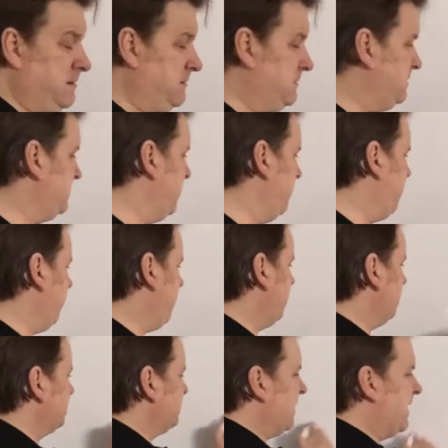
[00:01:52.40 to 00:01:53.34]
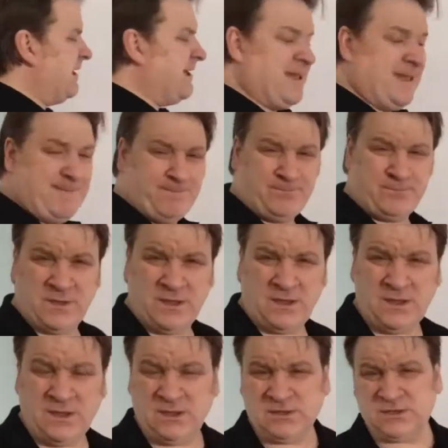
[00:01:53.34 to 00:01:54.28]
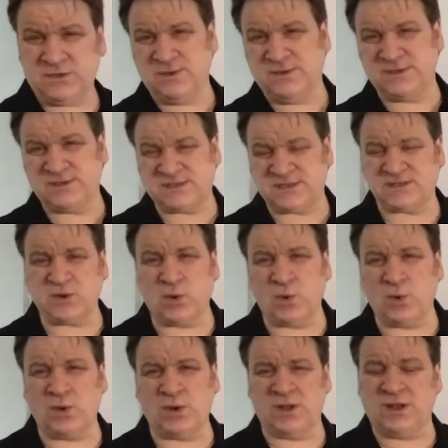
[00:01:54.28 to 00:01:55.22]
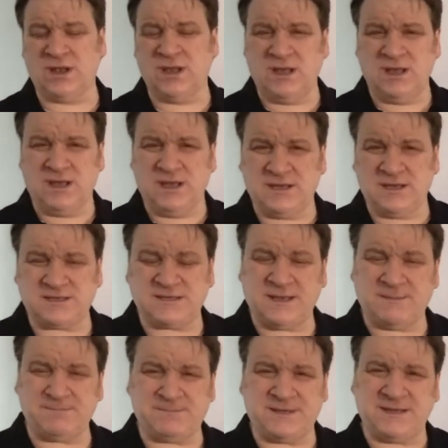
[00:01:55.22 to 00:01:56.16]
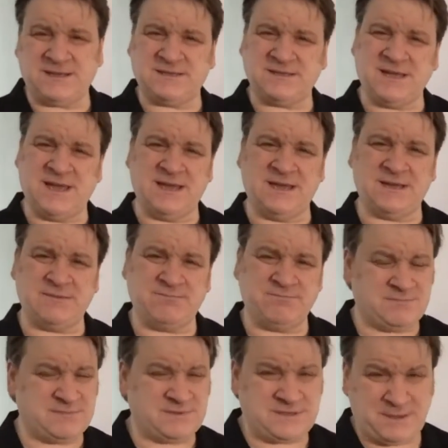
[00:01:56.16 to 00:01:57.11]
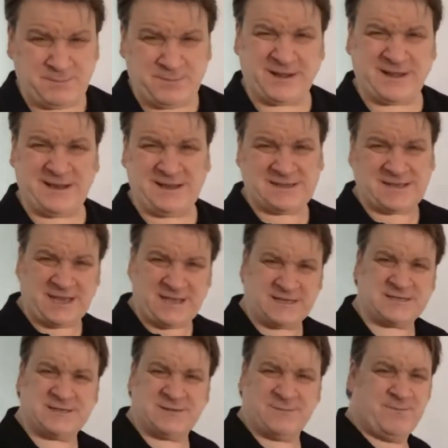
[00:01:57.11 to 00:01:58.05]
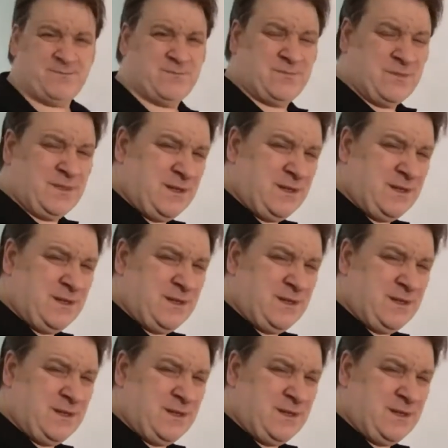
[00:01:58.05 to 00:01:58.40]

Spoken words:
Typical time to install a septic tank typically takes some,